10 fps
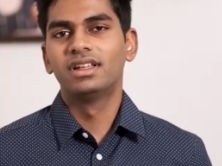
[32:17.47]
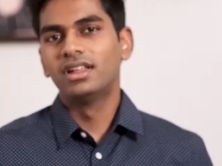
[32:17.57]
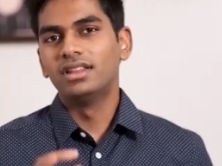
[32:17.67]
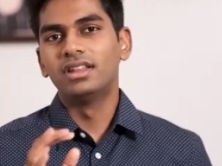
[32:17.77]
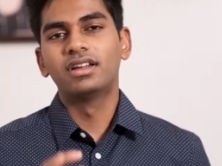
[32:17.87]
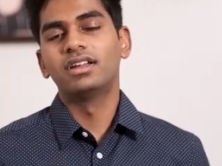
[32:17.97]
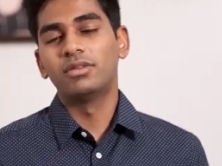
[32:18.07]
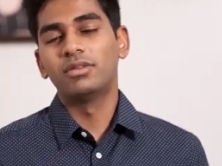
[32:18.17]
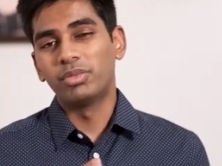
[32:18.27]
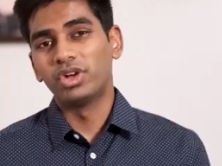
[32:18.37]
the career
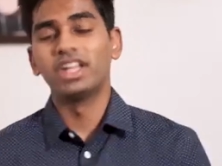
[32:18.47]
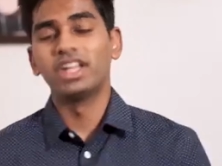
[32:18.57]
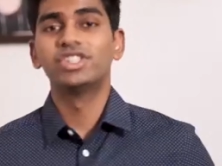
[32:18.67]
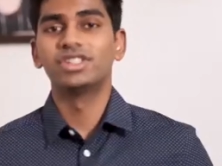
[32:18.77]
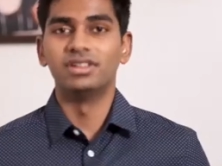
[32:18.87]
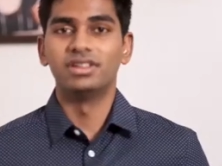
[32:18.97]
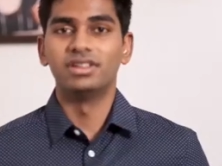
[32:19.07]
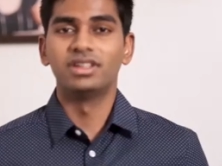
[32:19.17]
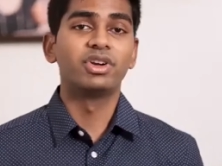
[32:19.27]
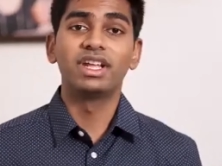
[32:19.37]
potential, the
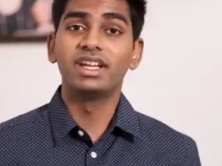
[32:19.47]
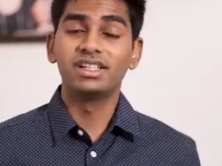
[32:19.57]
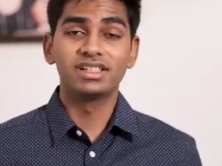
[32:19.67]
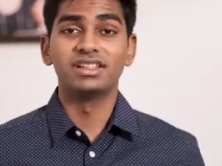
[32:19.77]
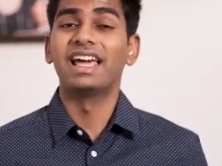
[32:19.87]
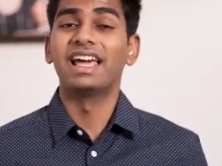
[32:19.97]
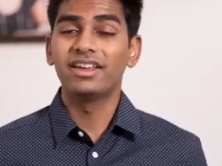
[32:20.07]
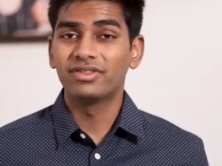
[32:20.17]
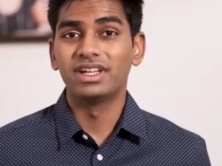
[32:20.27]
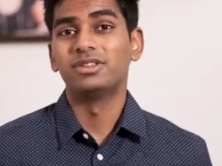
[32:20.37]
potential, the life
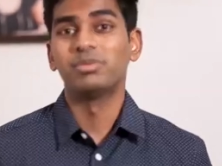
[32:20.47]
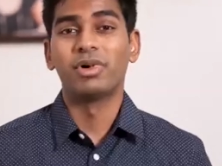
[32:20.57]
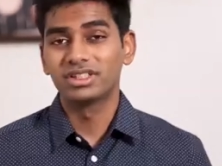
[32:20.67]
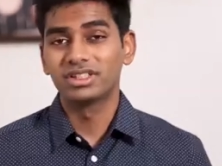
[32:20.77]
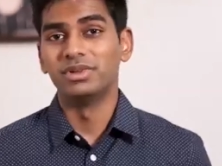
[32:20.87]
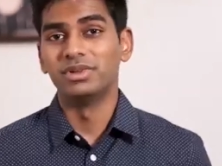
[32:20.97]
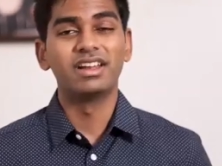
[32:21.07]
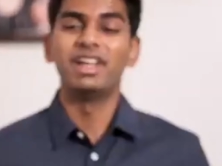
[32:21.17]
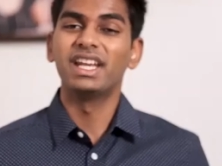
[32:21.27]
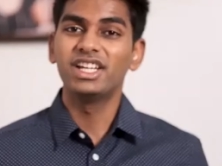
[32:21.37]
that is possible in a
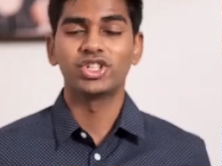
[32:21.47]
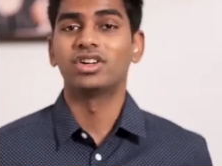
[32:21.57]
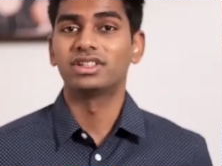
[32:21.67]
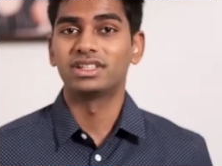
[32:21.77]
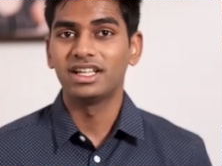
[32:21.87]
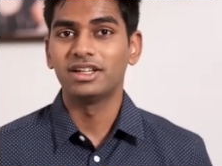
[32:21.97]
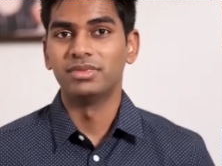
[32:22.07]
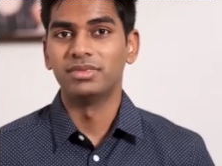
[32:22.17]
very short time.